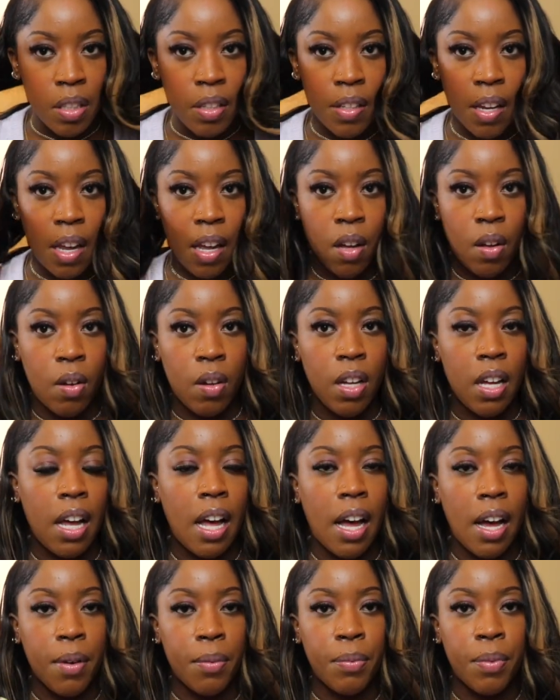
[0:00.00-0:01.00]
Now,
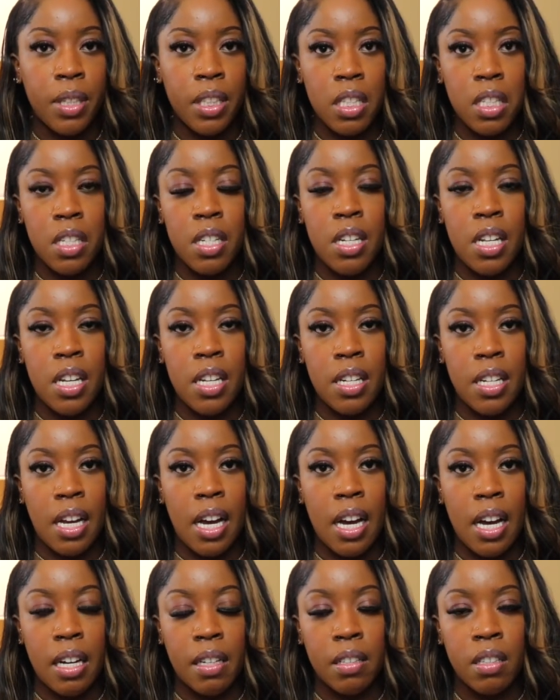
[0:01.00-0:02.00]
I really did
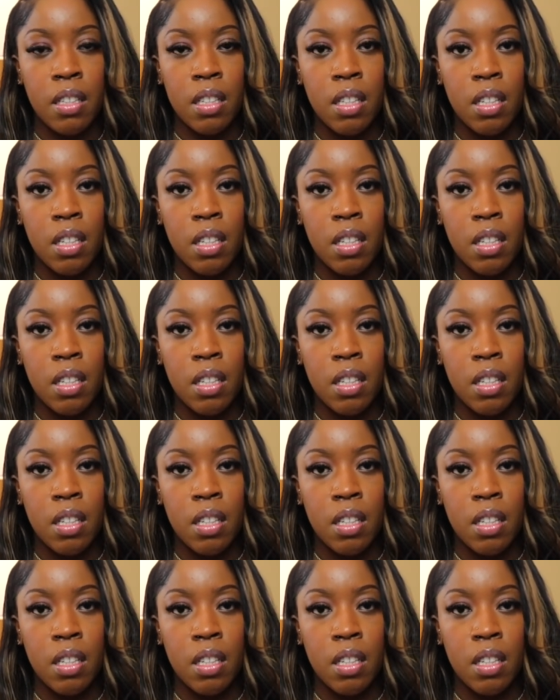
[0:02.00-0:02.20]
not